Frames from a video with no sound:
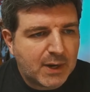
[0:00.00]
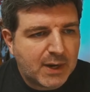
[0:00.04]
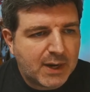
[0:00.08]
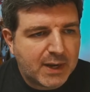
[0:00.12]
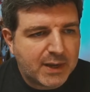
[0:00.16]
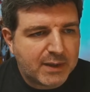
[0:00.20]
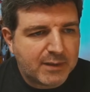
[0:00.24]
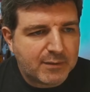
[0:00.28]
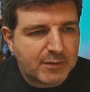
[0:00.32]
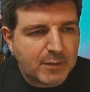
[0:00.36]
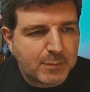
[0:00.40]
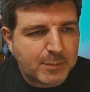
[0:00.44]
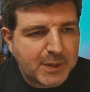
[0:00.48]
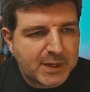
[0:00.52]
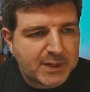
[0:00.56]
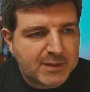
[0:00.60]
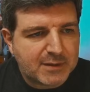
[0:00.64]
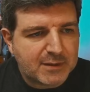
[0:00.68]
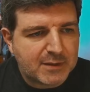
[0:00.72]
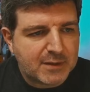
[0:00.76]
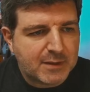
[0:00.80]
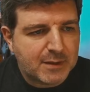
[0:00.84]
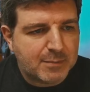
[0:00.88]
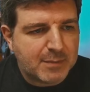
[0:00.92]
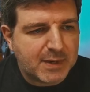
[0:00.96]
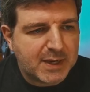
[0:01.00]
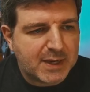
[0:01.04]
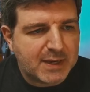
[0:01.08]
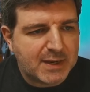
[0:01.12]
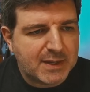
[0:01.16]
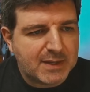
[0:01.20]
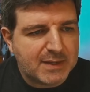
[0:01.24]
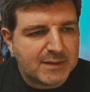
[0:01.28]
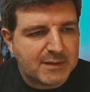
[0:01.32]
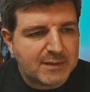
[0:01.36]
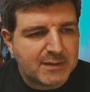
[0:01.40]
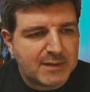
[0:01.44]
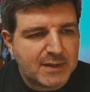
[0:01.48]
I have the pattern in my
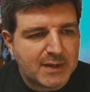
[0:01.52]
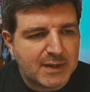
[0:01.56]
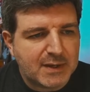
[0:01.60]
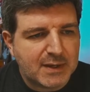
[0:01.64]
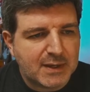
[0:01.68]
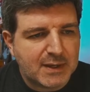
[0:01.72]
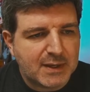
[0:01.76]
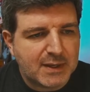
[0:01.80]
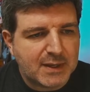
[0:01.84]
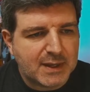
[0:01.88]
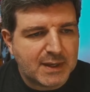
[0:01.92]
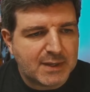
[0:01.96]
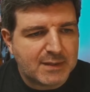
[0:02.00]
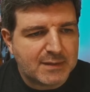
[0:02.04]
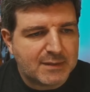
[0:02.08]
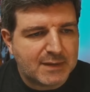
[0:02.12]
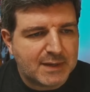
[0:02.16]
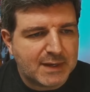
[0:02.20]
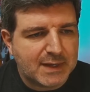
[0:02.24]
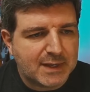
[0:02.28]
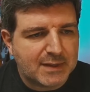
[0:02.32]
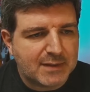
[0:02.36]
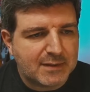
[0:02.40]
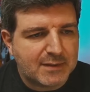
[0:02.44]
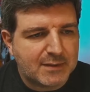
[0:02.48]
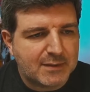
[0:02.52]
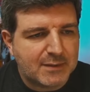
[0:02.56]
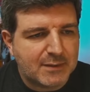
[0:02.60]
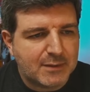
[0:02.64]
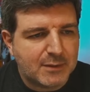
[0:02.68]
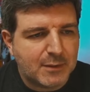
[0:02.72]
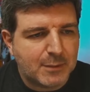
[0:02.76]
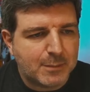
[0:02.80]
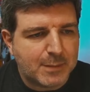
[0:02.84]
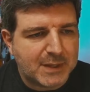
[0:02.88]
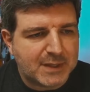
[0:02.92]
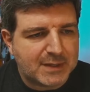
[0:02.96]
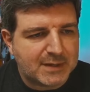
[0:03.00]
list, and I can select
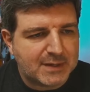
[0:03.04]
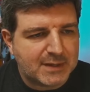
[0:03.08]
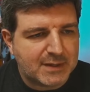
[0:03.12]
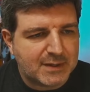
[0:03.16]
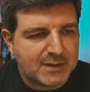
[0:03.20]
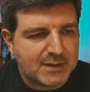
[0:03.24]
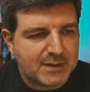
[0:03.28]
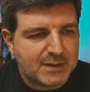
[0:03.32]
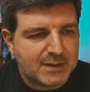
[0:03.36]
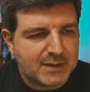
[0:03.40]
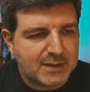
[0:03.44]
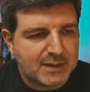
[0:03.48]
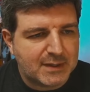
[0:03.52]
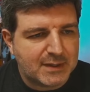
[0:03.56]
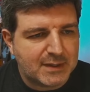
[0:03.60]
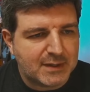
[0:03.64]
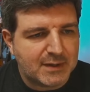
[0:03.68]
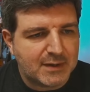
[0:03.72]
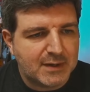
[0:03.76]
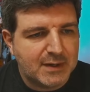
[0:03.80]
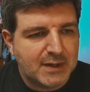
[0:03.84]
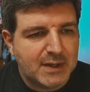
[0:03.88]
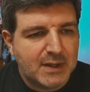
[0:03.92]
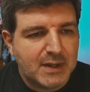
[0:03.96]
the pattern here.